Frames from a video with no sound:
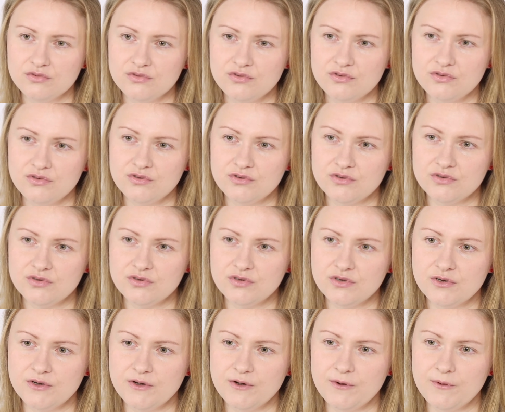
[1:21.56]
As a rule,
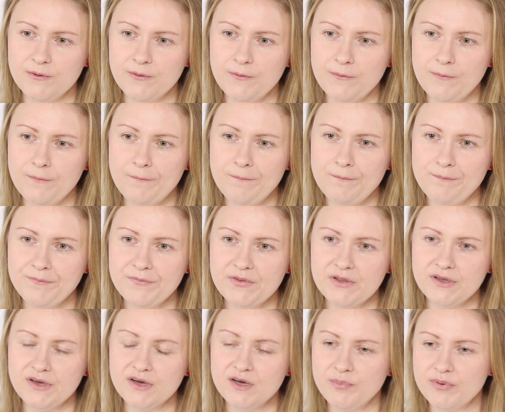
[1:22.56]

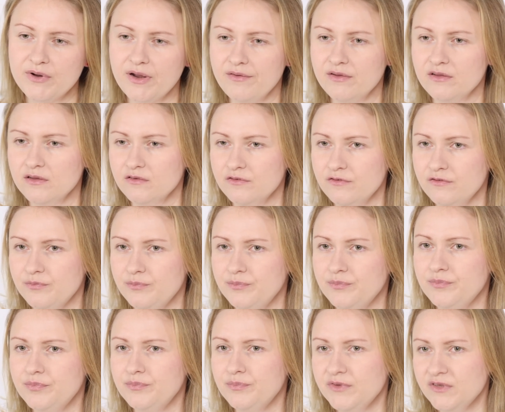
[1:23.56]
a
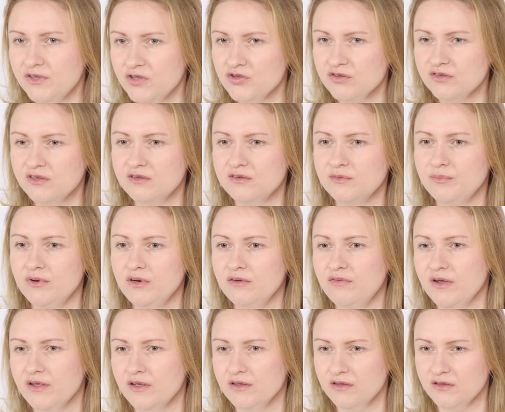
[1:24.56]
mental health
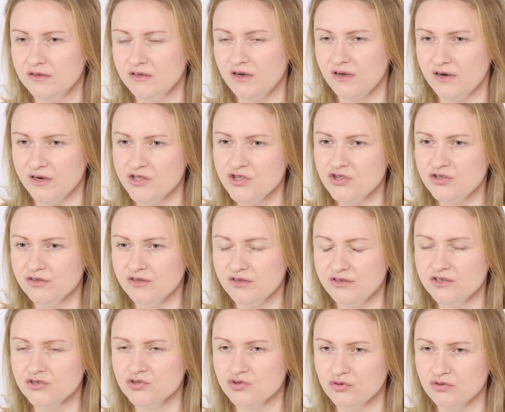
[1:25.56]
condition is
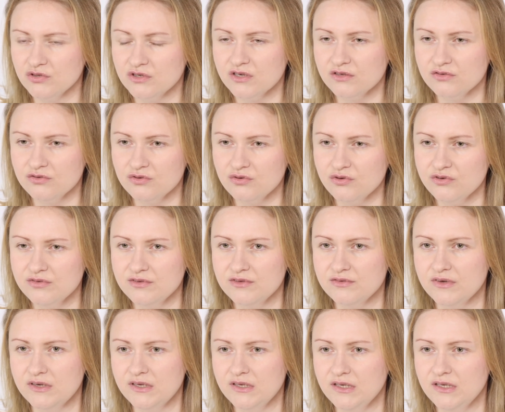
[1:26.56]
a very tough,
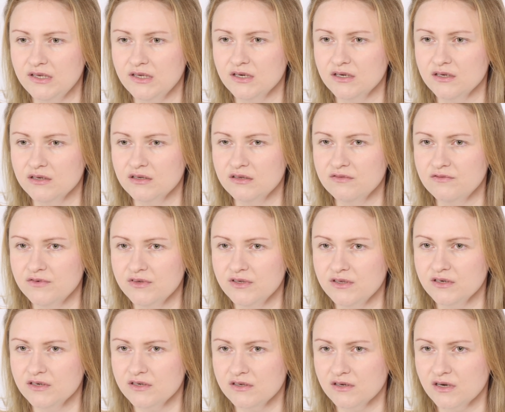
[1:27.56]
chronic
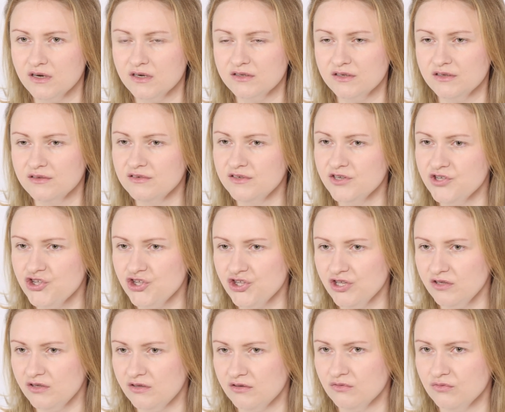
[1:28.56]
disorder, and
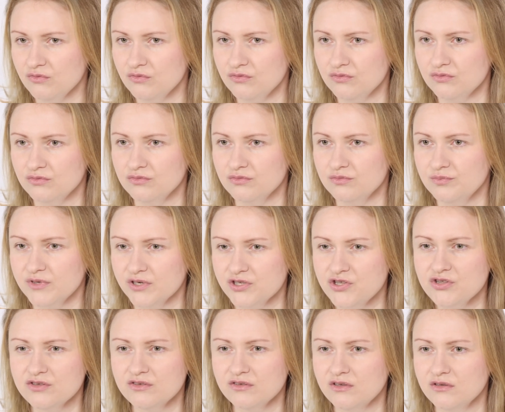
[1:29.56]
we cannot
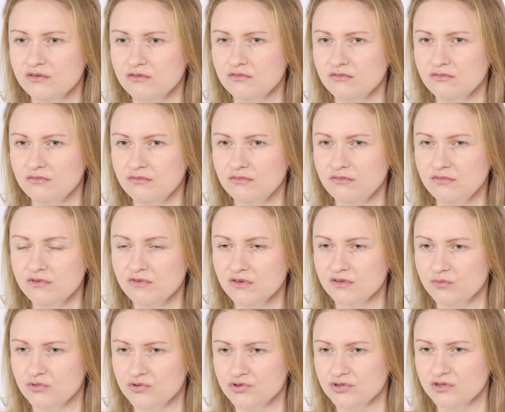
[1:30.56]
really treat them
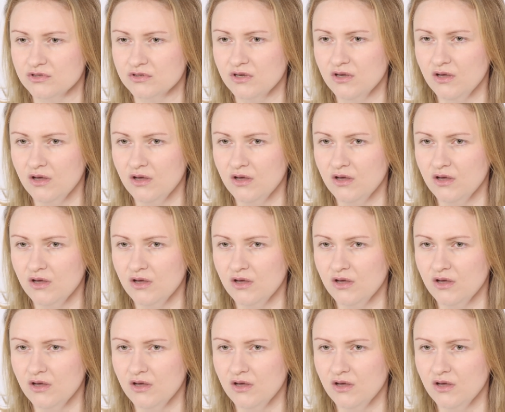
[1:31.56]
completely.